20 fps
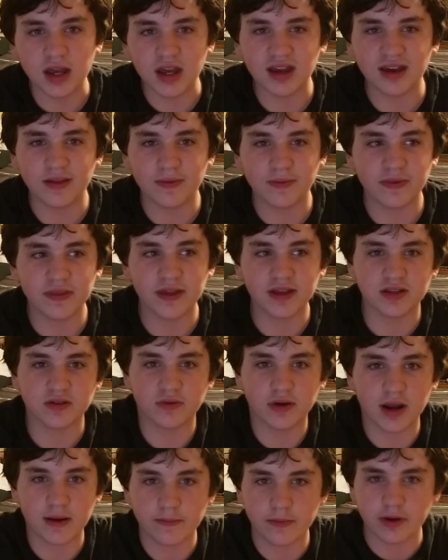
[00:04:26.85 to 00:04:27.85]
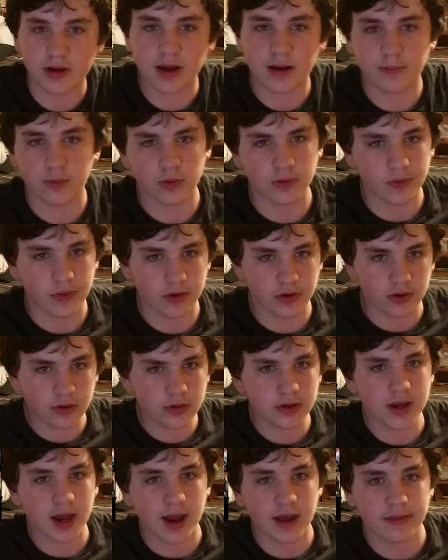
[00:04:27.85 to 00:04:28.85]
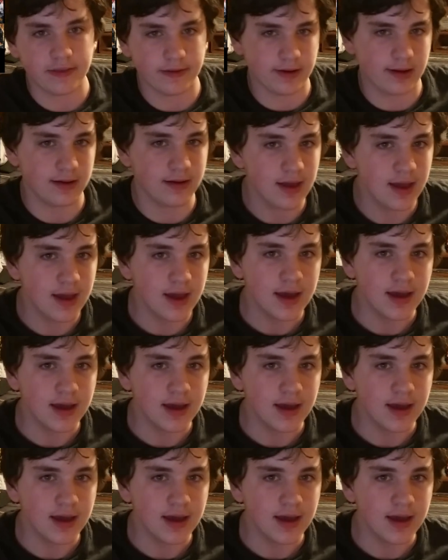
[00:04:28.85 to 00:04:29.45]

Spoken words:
and that's what I bring up with the good guy thing.